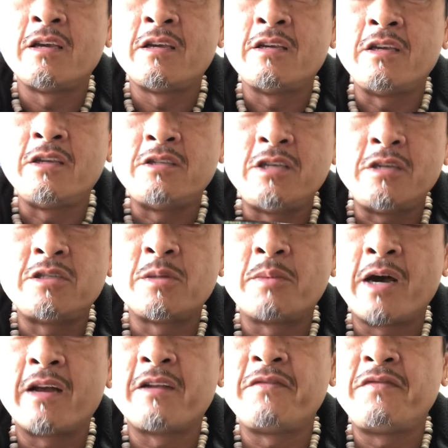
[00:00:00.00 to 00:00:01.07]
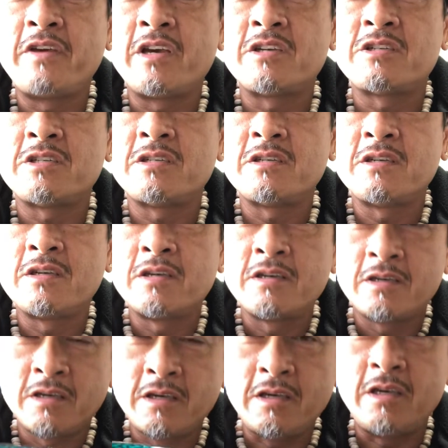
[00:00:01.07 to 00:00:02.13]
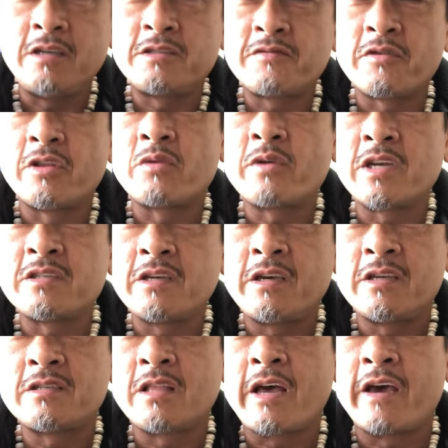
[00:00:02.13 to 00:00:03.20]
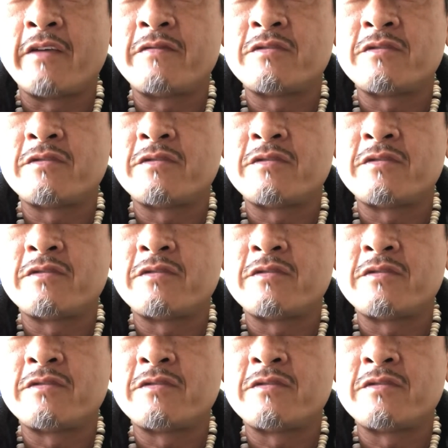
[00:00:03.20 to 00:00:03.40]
You teach him how to fish, he eats for the rest of his life.